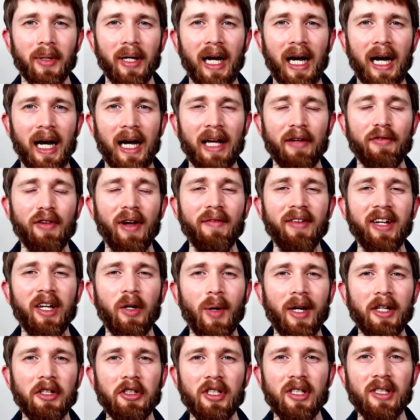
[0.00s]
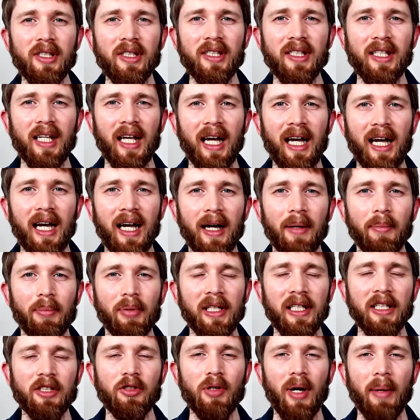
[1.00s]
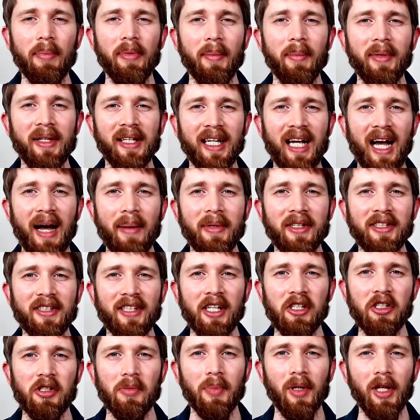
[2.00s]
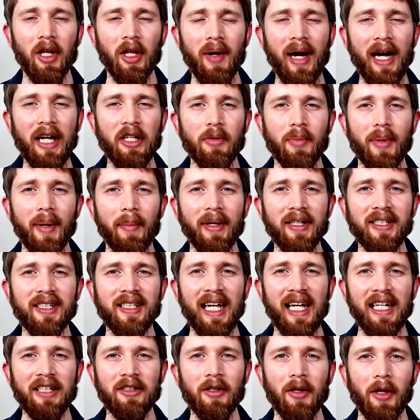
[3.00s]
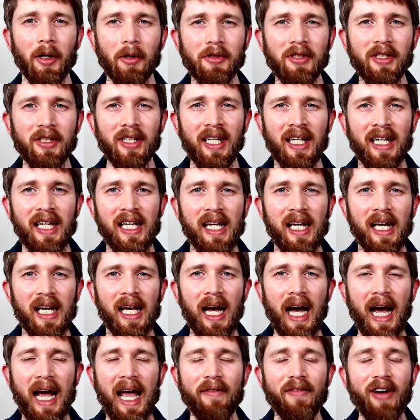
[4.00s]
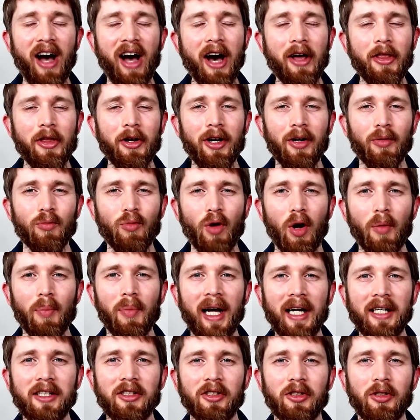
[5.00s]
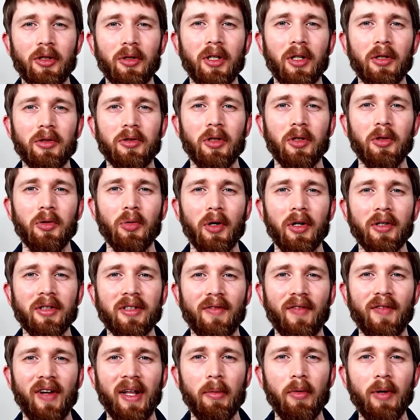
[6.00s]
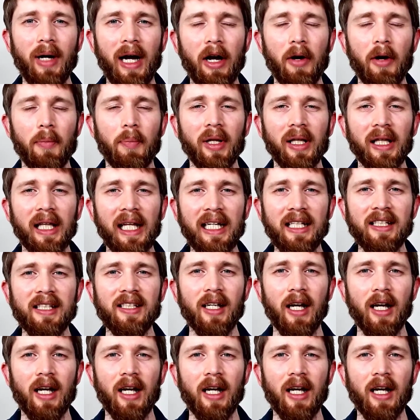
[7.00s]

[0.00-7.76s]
Uh, if you have any questions, uh, please drop them in the comments section below. I do my best to answer those. I have other Roblox Studio tutorials available. I'll put links